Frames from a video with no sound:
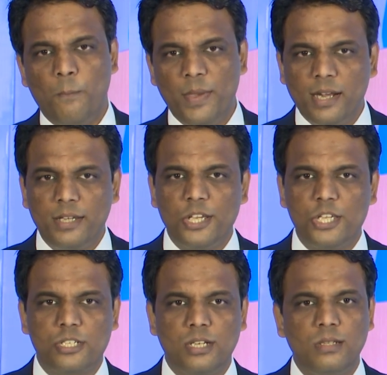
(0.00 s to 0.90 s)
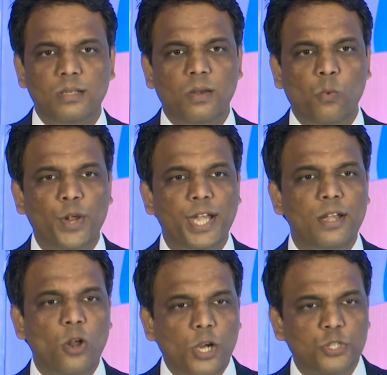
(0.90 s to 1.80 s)
Being a digital, we
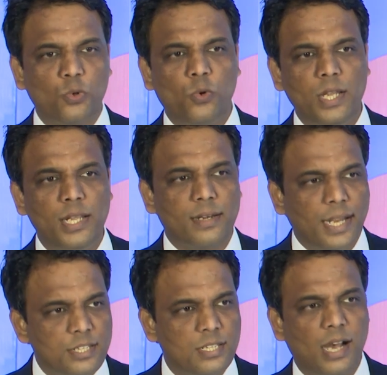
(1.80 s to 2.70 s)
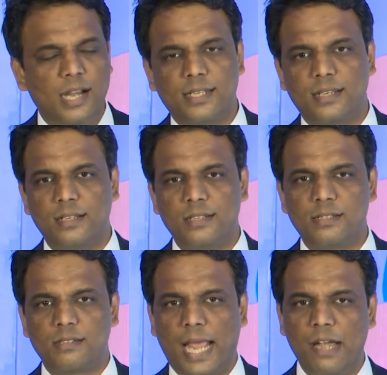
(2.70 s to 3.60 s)
not only write
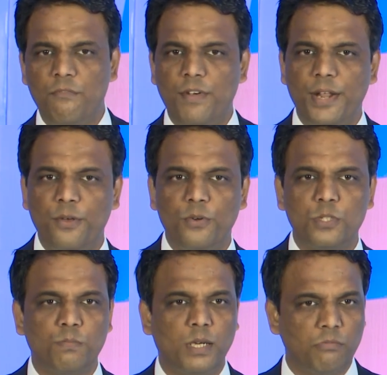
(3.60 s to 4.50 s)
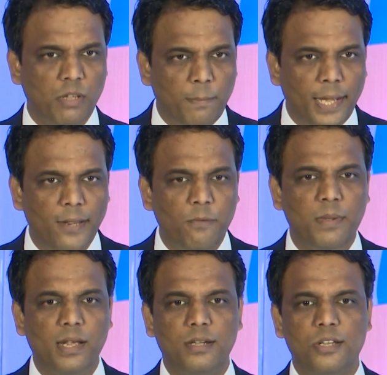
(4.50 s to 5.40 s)
articles and videos, but we believe
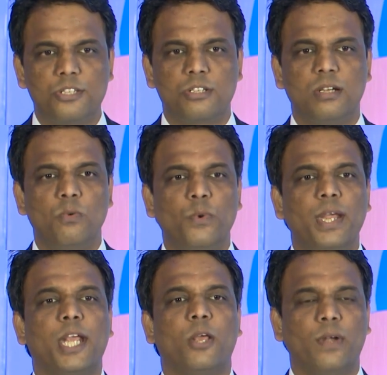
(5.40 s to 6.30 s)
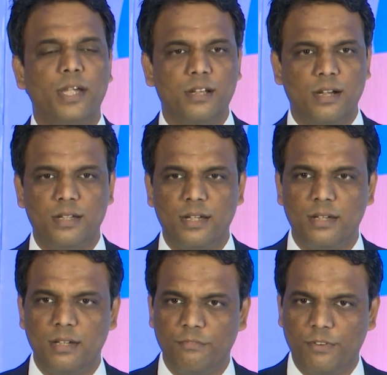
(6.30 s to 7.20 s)
being a digital, we curate
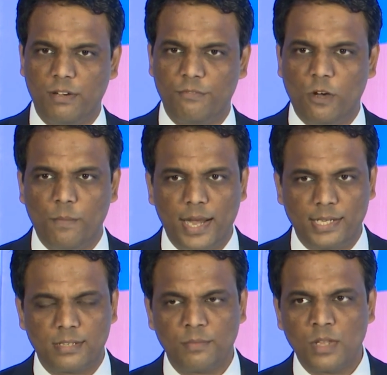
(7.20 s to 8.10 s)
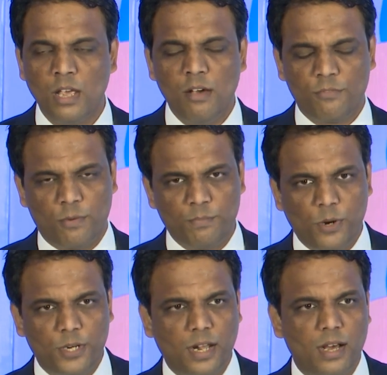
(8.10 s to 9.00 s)
content in different formats, from
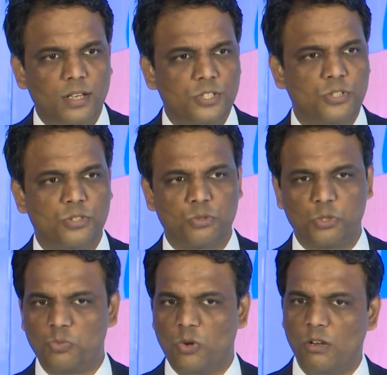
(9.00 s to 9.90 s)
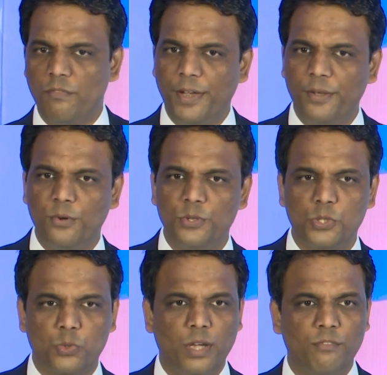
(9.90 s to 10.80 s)
podcasts to small videos
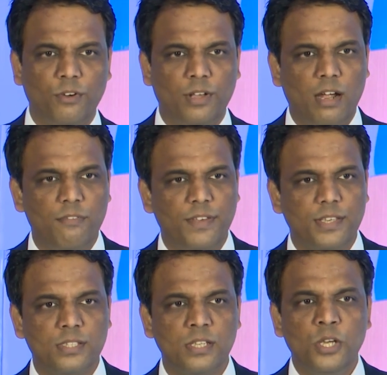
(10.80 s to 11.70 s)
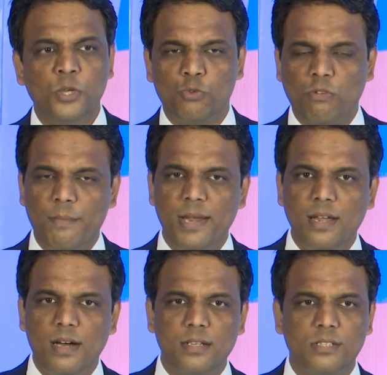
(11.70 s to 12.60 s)
to infographics to
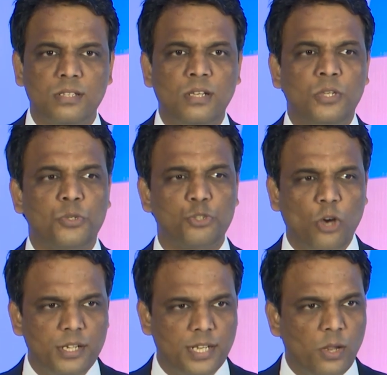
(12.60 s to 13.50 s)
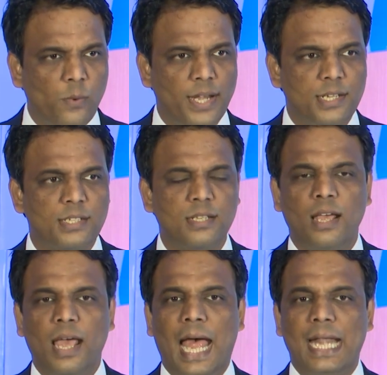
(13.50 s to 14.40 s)
webinars to short events
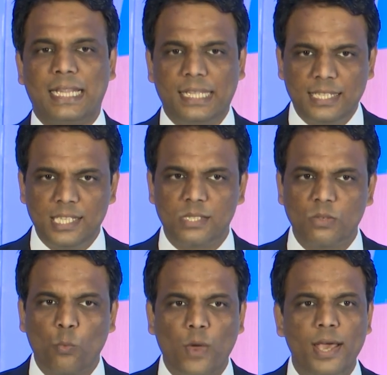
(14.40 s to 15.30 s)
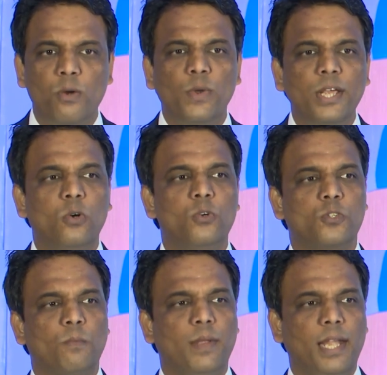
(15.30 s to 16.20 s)
and this is where we
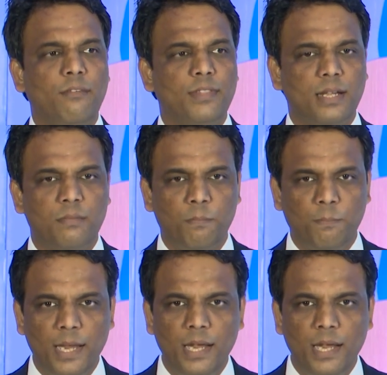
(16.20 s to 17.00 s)
also believe that